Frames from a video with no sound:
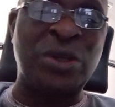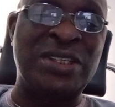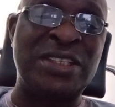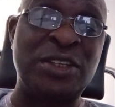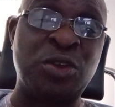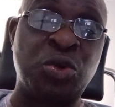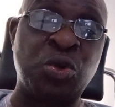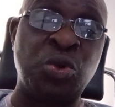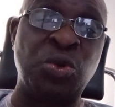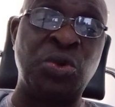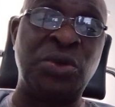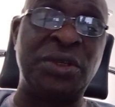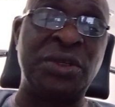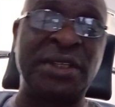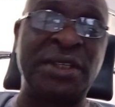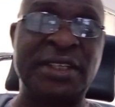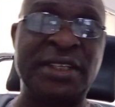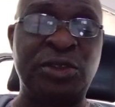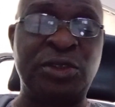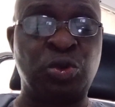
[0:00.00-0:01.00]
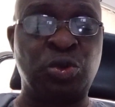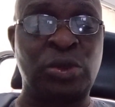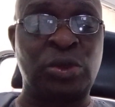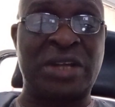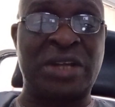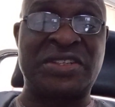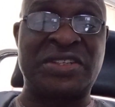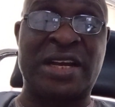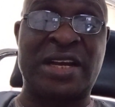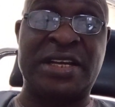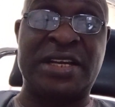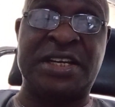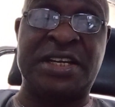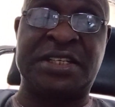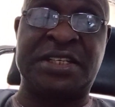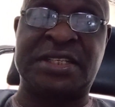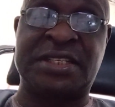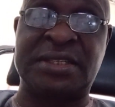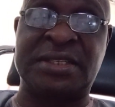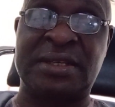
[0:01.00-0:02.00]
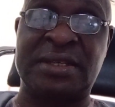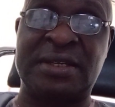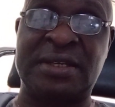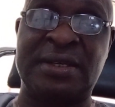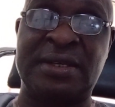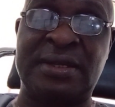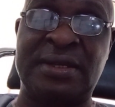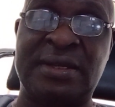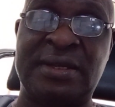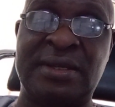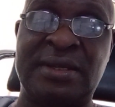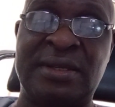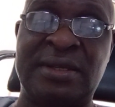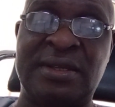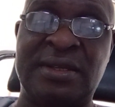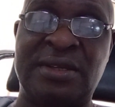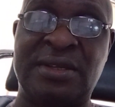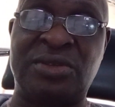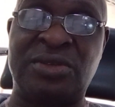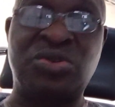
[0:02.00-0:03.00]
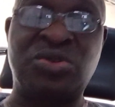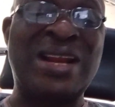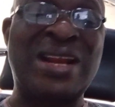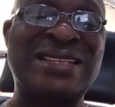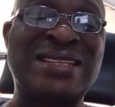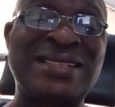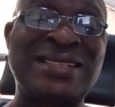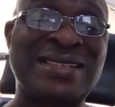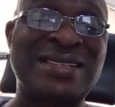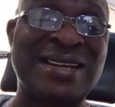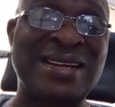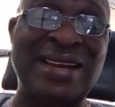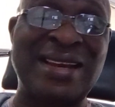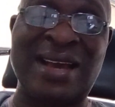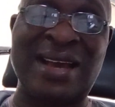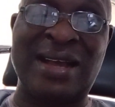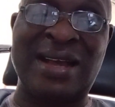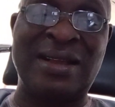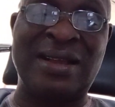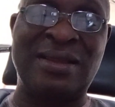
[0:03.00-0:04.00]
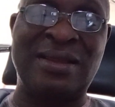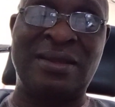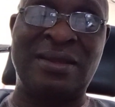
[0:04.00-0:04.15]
what he ruled in 2008. So that is clear.